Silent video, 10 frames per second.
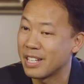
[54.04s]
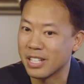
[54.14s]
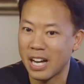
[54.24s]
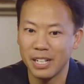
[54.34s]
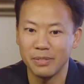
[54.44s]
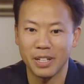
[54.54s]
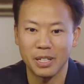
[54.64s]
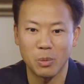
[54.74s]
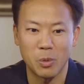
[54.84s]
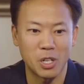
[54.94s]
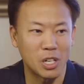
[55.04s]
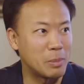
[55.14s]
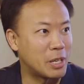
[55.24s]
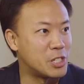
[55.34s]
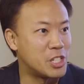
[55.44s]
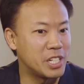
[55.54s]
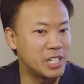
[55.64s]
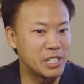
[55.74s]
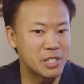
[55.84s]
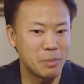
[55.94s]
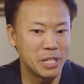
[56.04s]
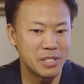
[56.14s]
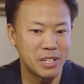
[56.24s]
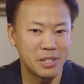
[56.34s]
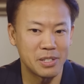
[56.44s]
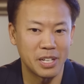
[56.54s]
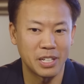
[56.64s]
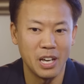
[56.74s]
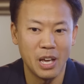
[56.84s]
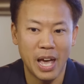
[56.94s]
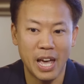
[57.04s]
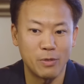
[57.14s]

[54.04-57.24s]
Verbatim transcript: it's kind of like when we're talking about a genie, somebody says like, hey,